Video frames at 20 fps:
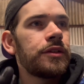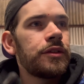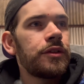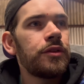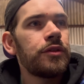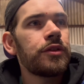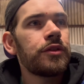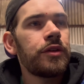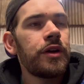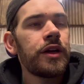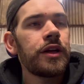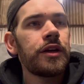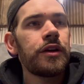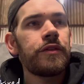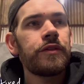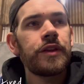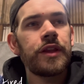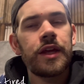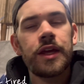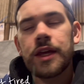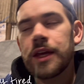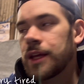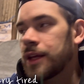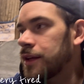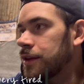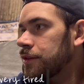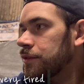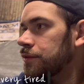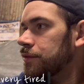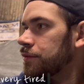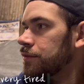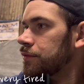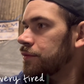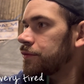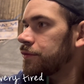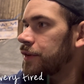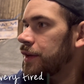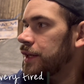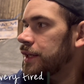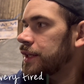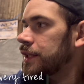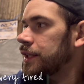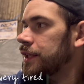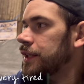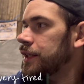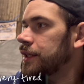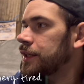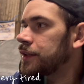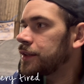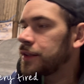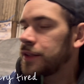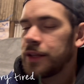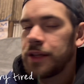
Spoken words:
Got the crank over there, fairly clean.